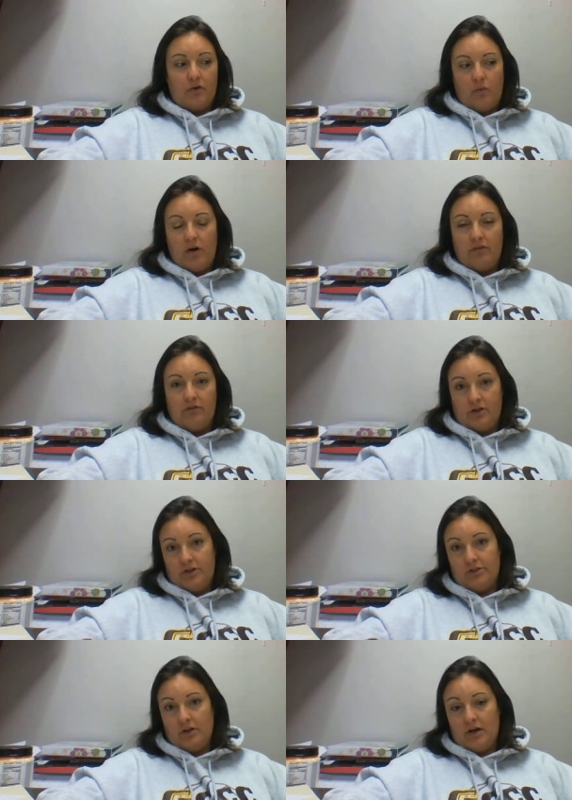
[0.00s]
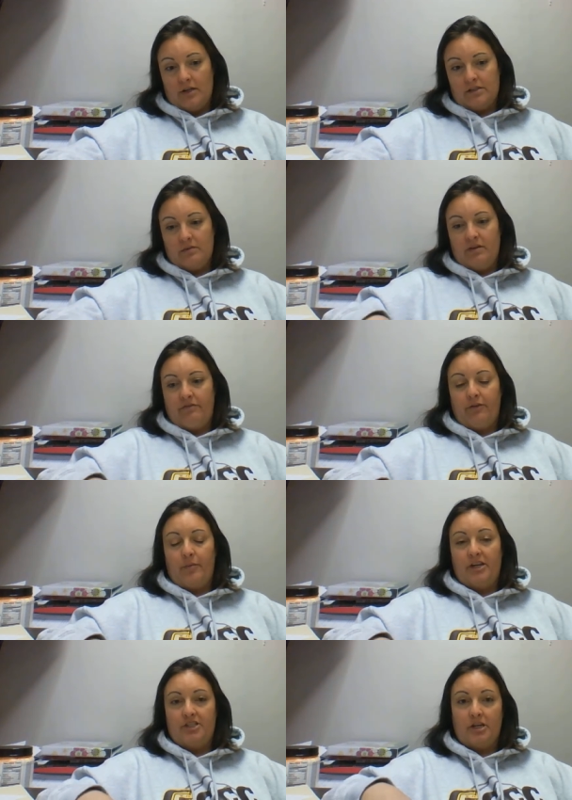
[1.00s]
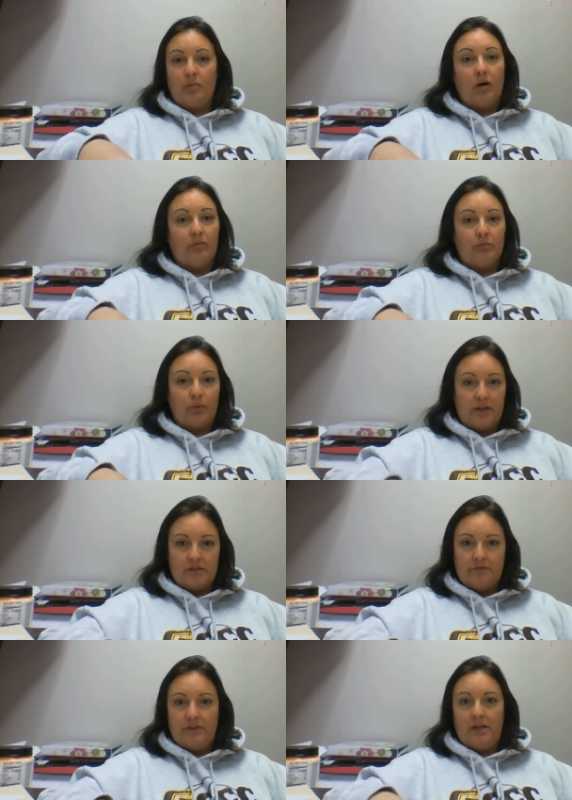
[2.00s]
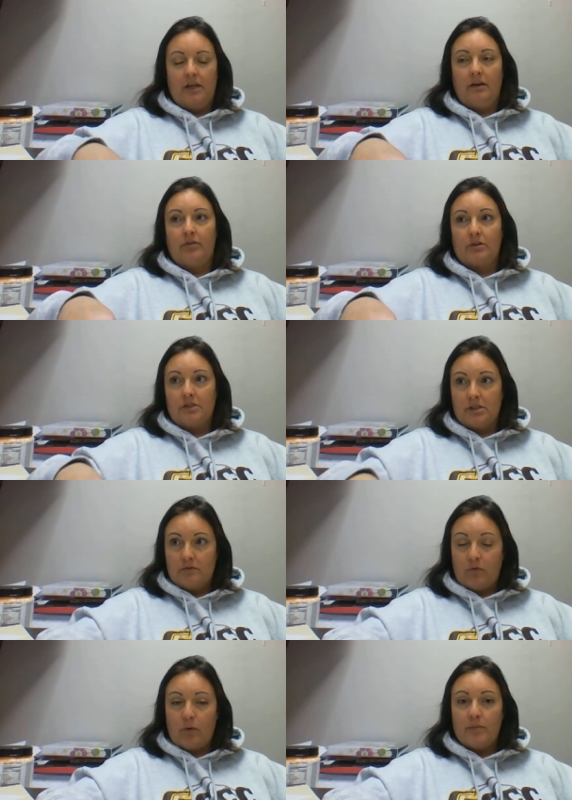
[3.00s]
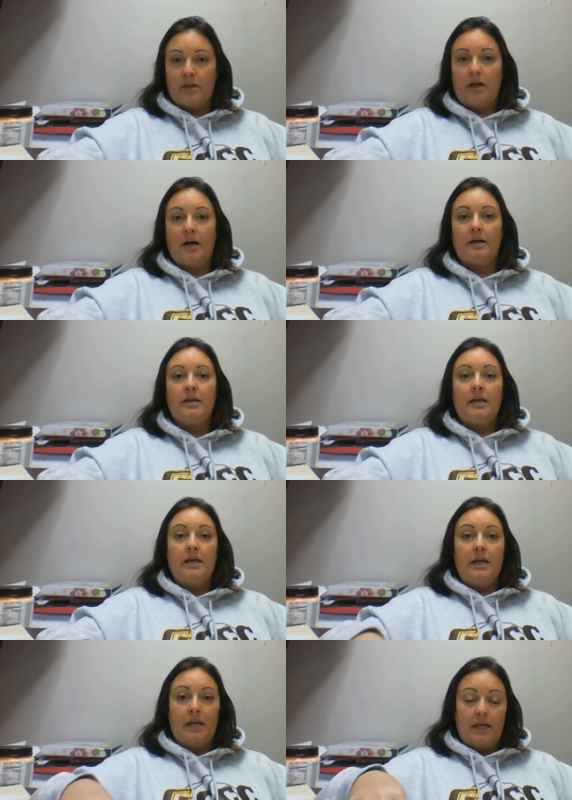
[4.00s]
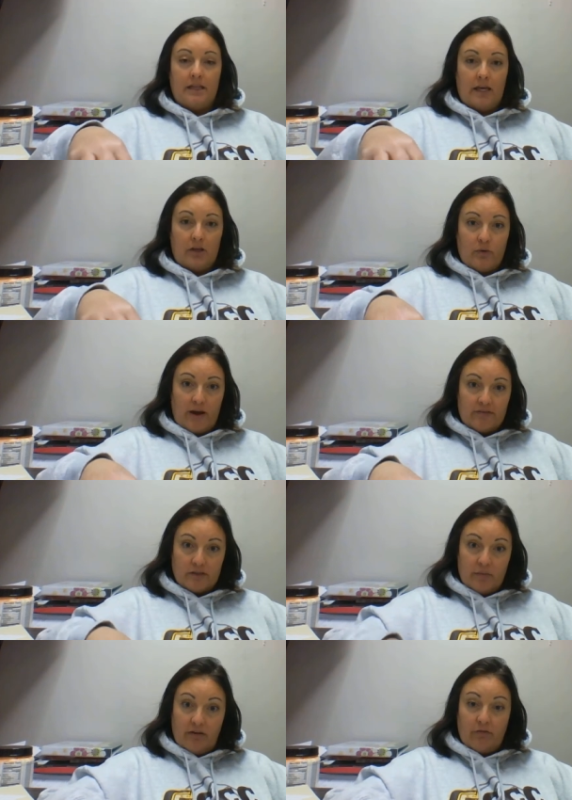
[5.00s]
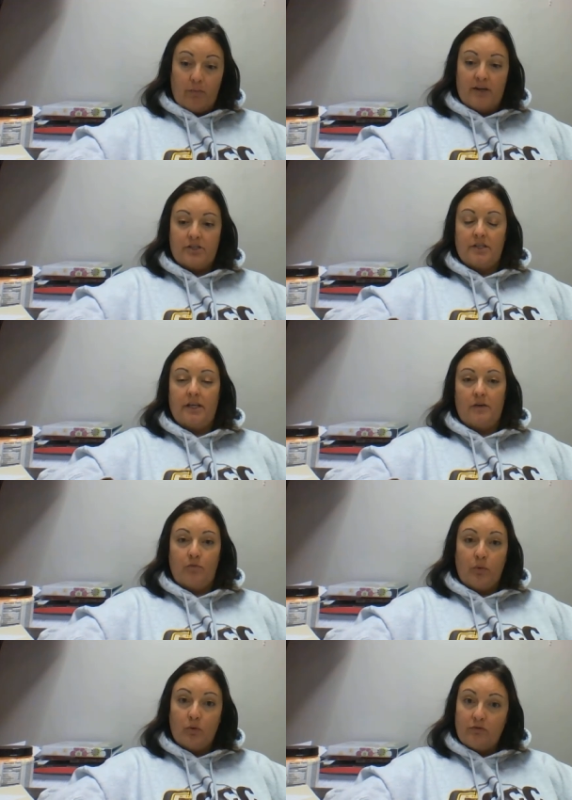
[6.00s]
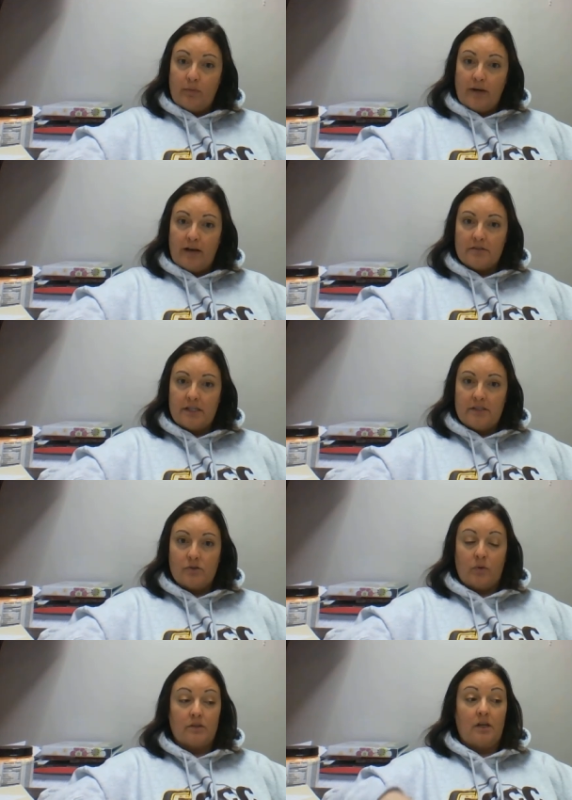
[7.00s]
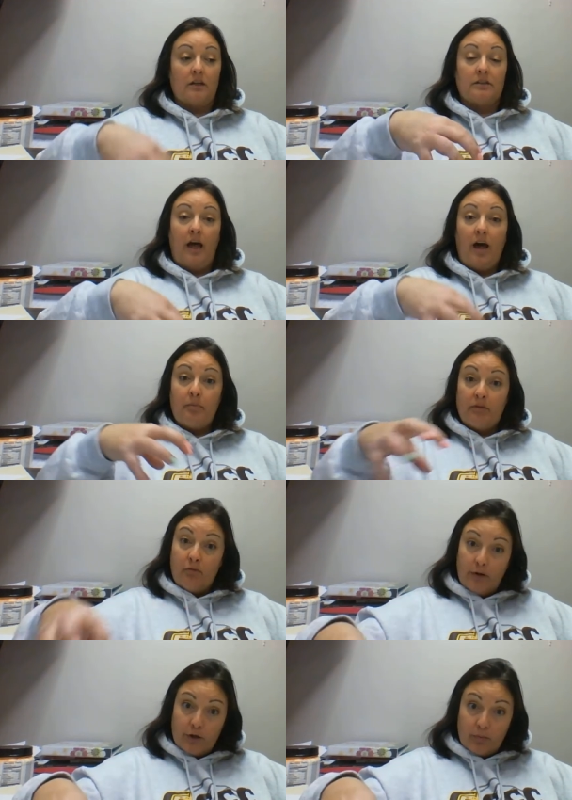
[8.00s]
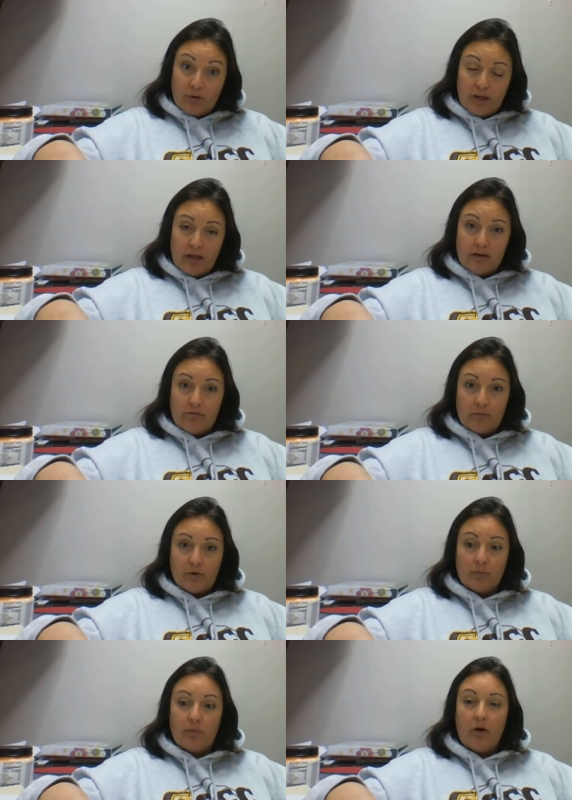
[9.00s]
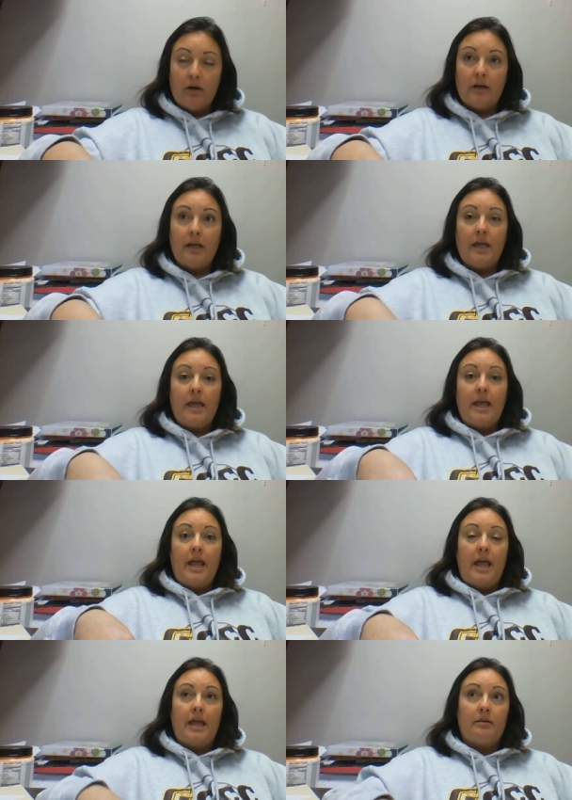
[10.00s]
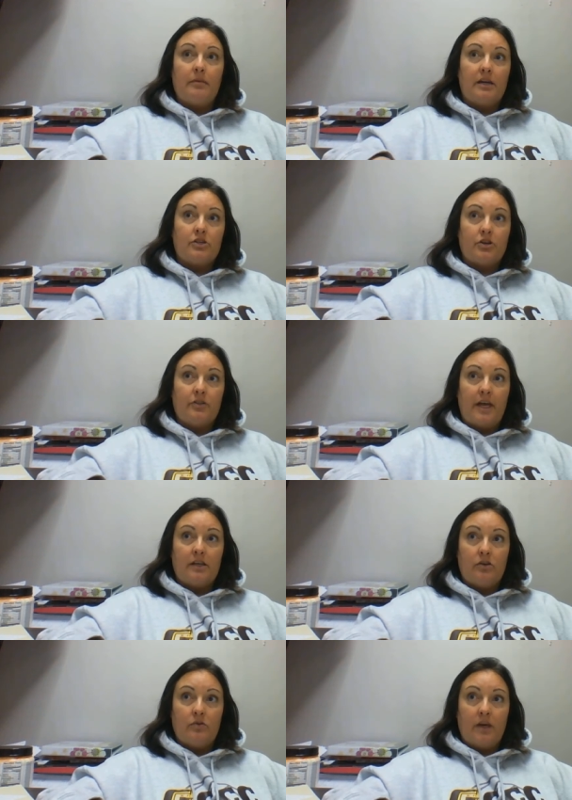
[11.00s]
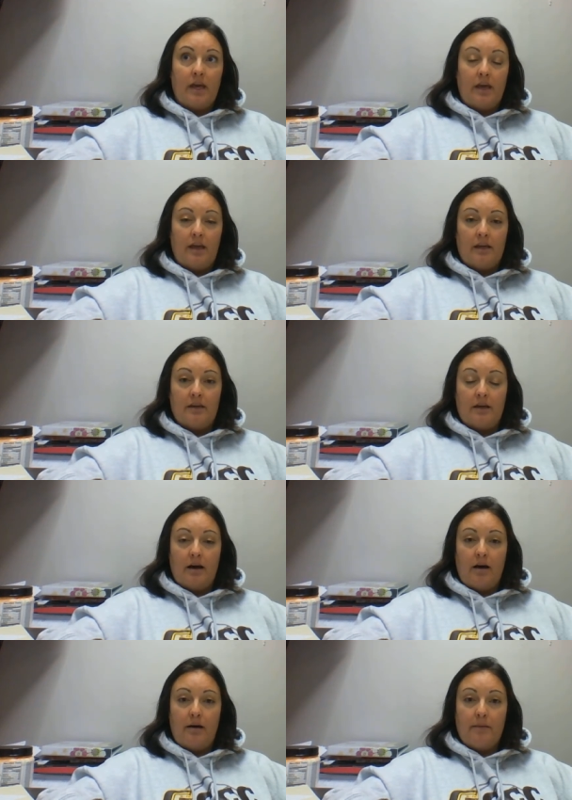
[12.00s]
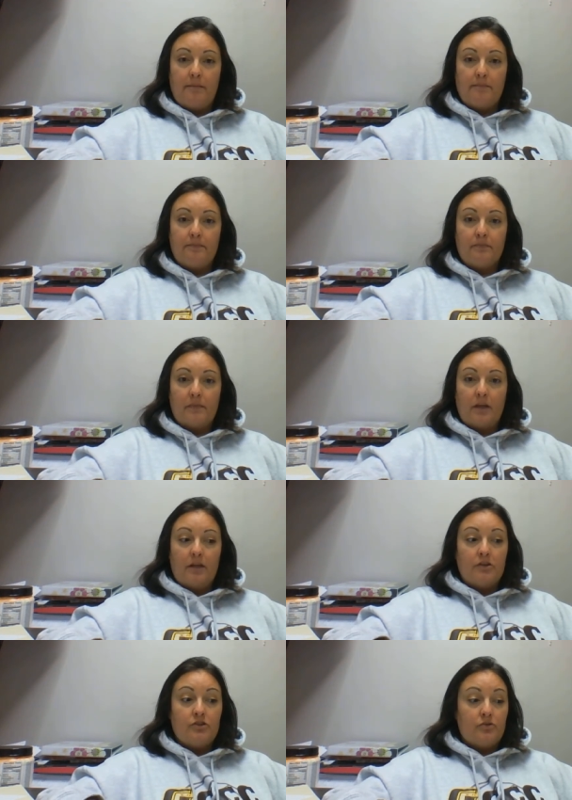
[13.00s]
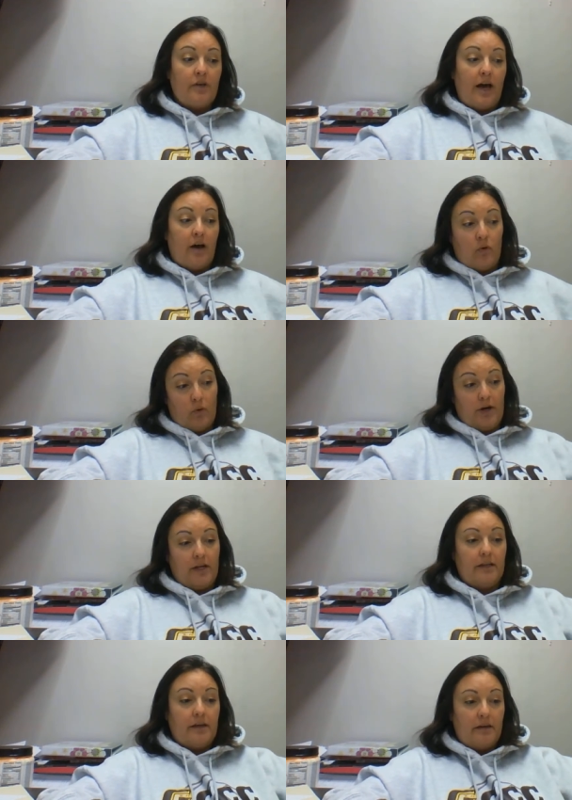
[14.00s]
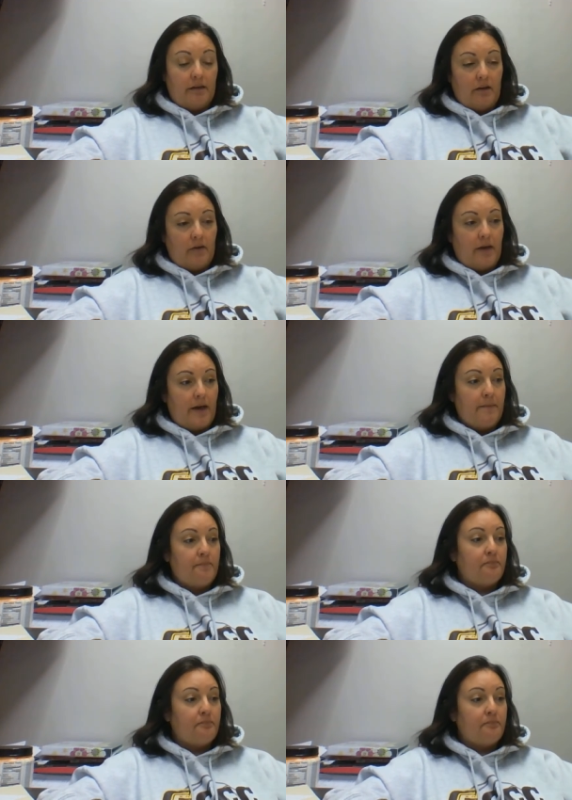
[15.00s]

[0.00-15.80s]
well versed on some information about breastfeeding versus formula, and that you have some information that you've pulled from an outside source on top of what you're bringing in from your book, and make sure that you can do that accordingly. Okay.